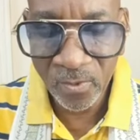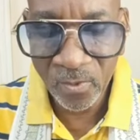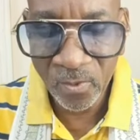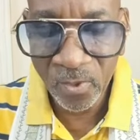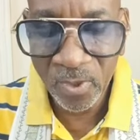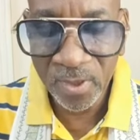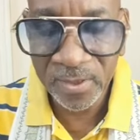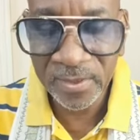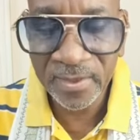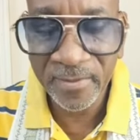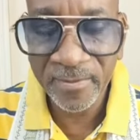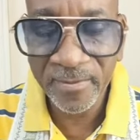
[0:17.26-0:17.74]

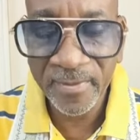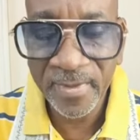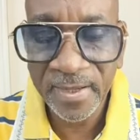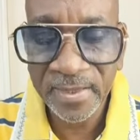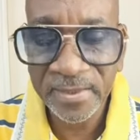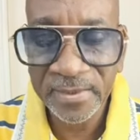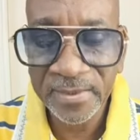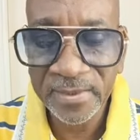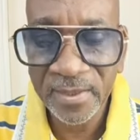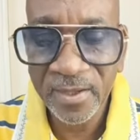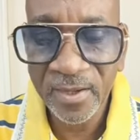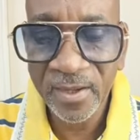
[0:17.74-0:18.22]
What a
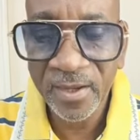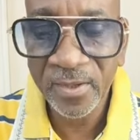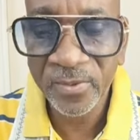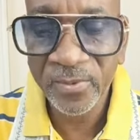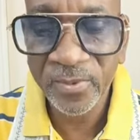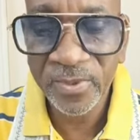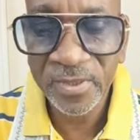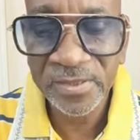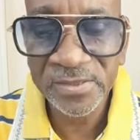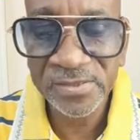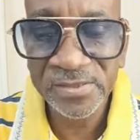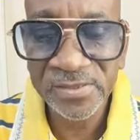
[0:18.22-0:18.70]
mighty God
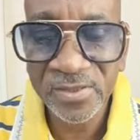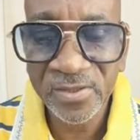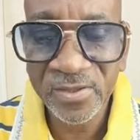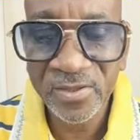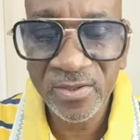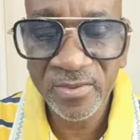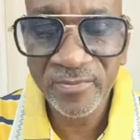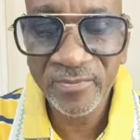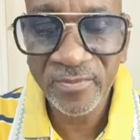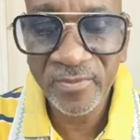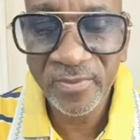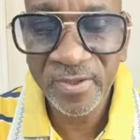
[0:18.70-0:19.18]
we
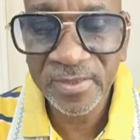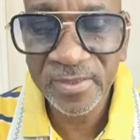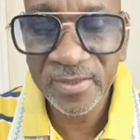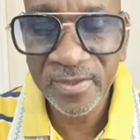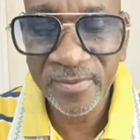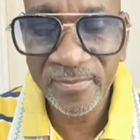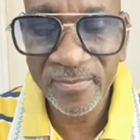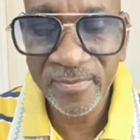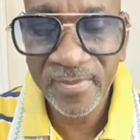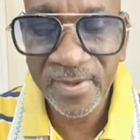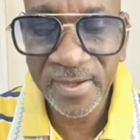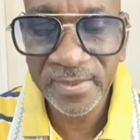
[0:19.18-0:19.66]
serve. What
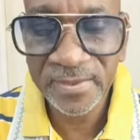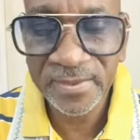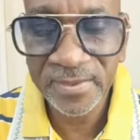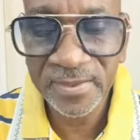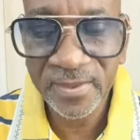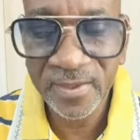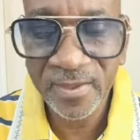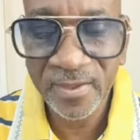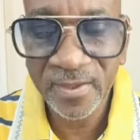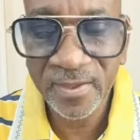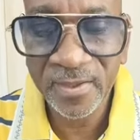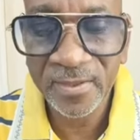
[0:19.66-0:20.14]
a mighty
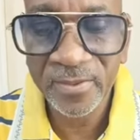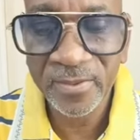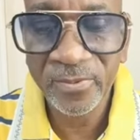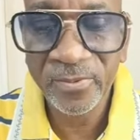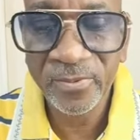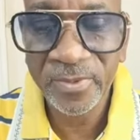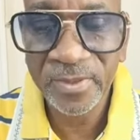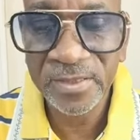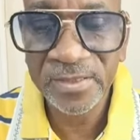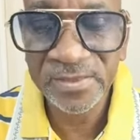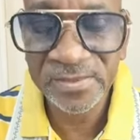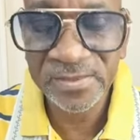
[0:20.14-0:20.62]
God
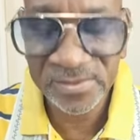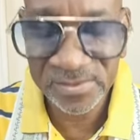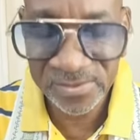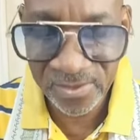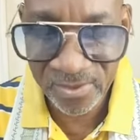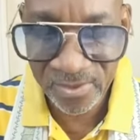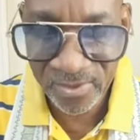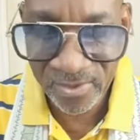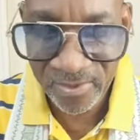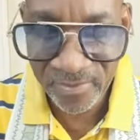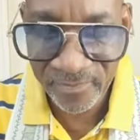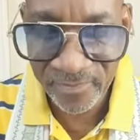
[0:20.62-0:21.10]
we
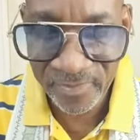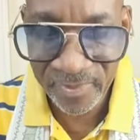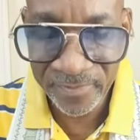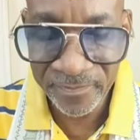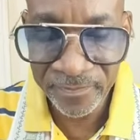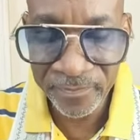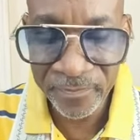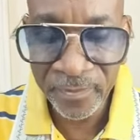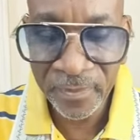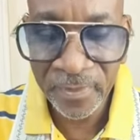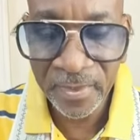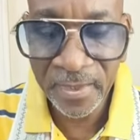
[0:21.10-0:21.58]
serve.
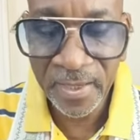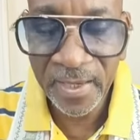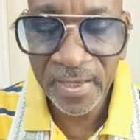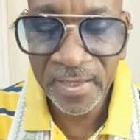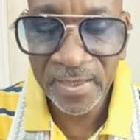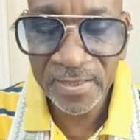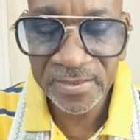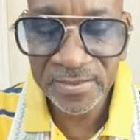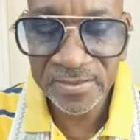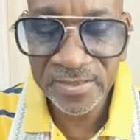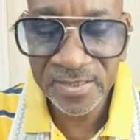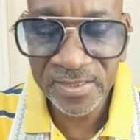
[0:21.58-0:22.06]

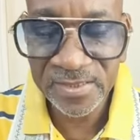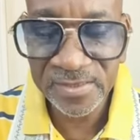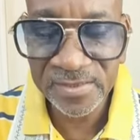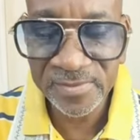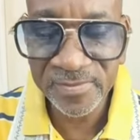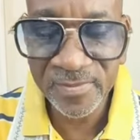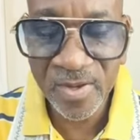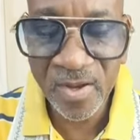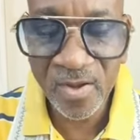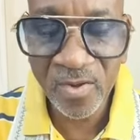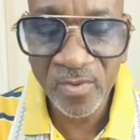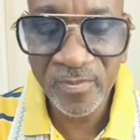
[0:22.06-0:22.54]
Angels
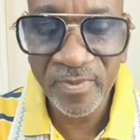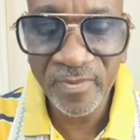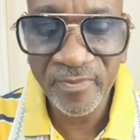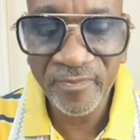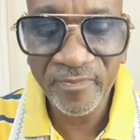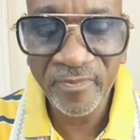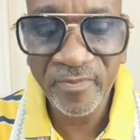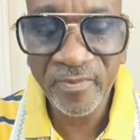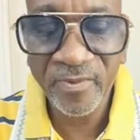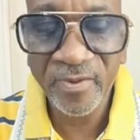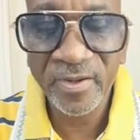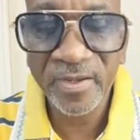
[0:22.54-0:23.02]
bow
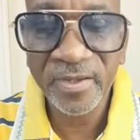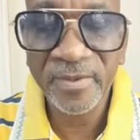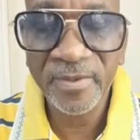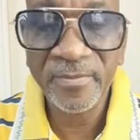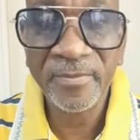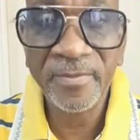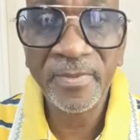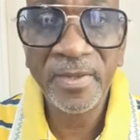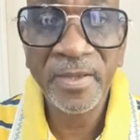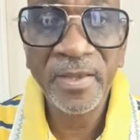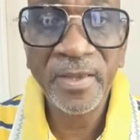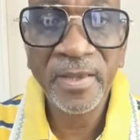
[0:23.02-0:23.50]
before
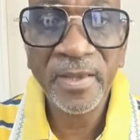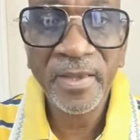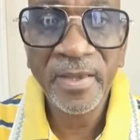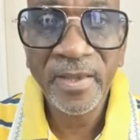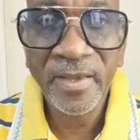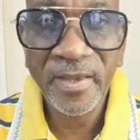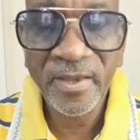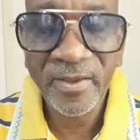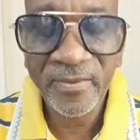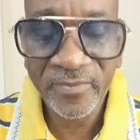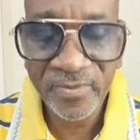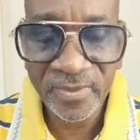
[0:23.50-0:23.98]
him.
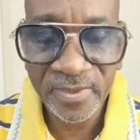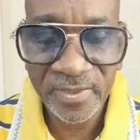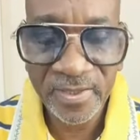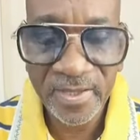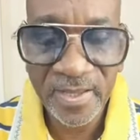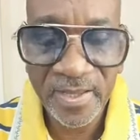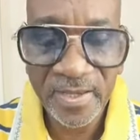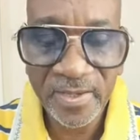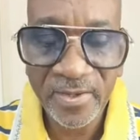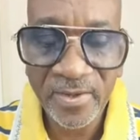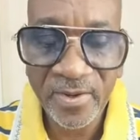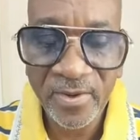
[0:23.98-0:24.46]
Heaven
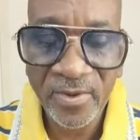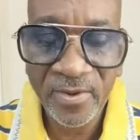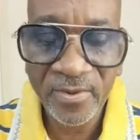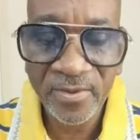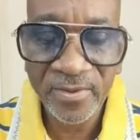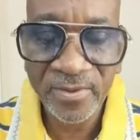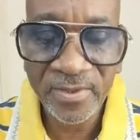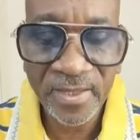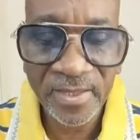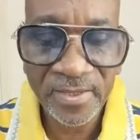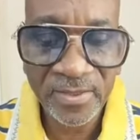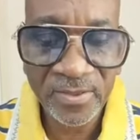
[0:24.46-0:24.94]
and
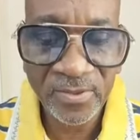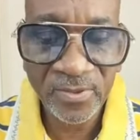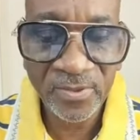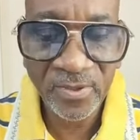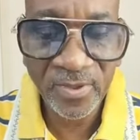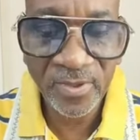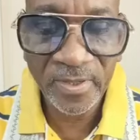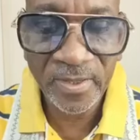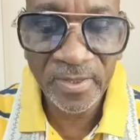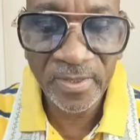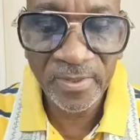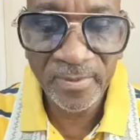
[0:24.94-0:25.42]
earth
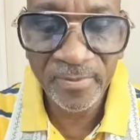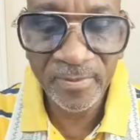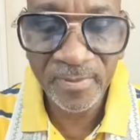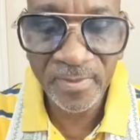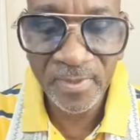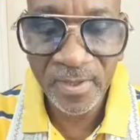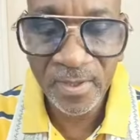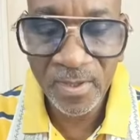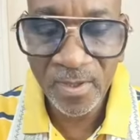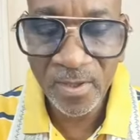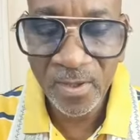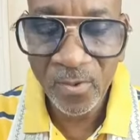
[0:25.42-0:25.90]
adore him.
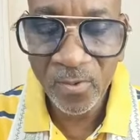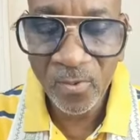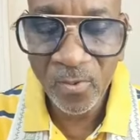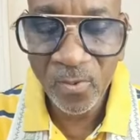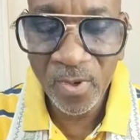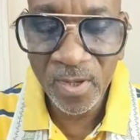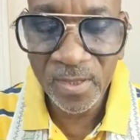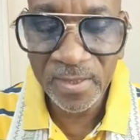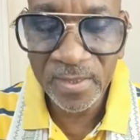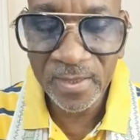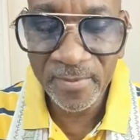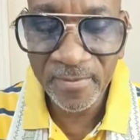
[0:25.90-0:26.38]

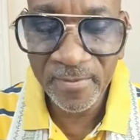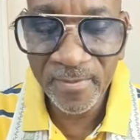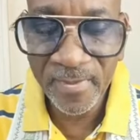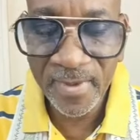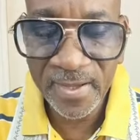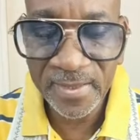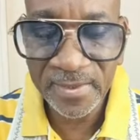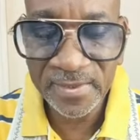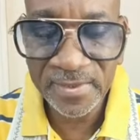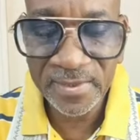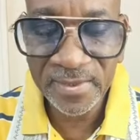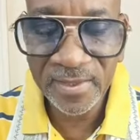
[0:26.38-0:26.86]
What a
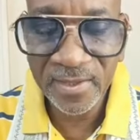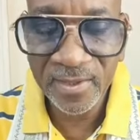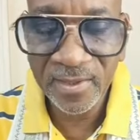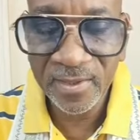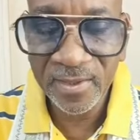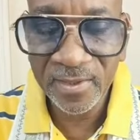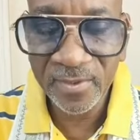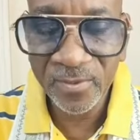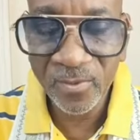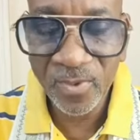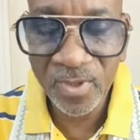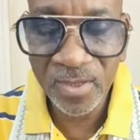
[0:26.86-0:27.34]
mighty
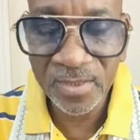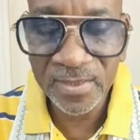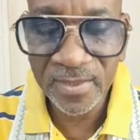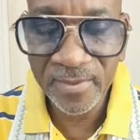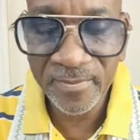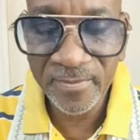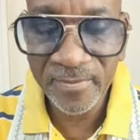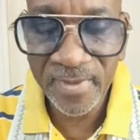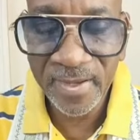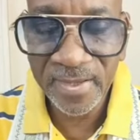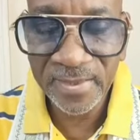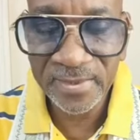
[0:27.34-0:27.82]
God. What
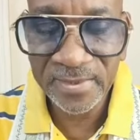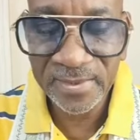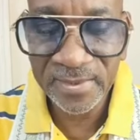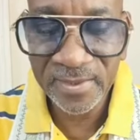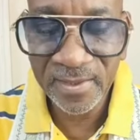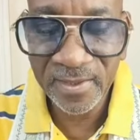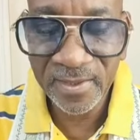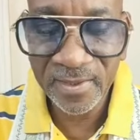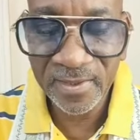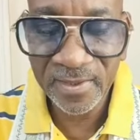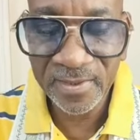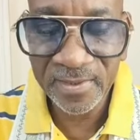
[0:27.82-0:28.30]
a mighty
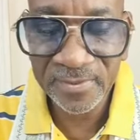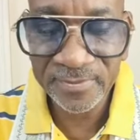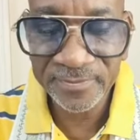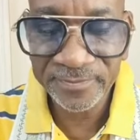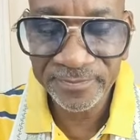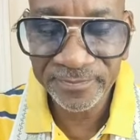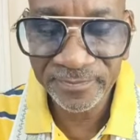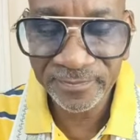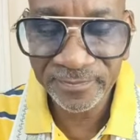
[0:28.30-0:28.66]
God.